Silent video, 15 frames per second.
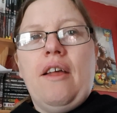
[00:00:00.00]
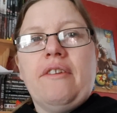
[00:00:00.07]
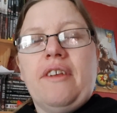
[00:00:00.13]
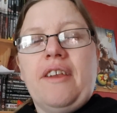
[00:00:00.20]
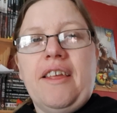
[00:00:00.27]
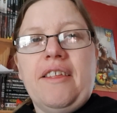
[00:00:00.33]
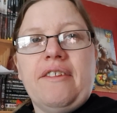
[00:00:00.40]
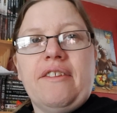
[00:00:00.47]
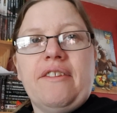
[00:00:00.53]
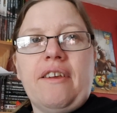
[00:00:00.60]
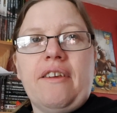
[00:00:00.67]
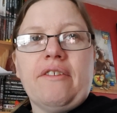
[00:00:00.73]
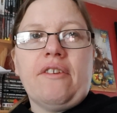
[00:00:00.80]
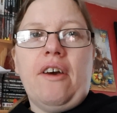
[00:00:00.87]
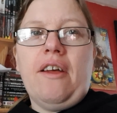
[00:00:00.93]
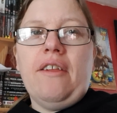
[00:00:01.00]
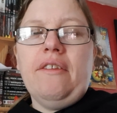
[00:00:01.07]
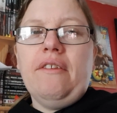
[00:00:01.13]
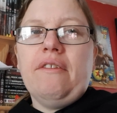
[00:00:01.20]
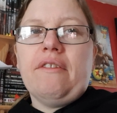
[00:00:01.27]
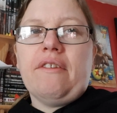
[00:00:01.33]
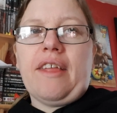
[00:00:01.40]
So at least the snow's
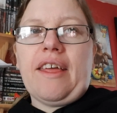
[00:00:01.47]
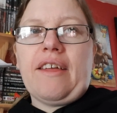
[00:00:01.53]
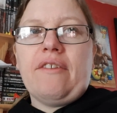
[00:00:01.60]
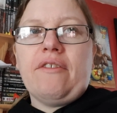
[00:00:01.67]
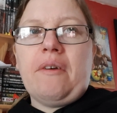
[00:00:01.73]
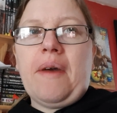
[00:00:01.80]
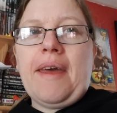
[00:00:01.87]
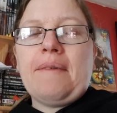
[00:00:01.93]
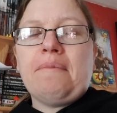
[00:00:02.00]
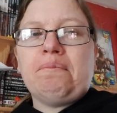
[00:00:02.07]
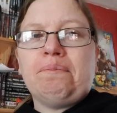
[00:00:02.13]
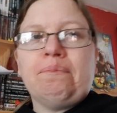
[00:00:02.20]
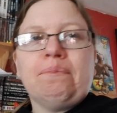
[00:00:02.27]
gone, so they can do it.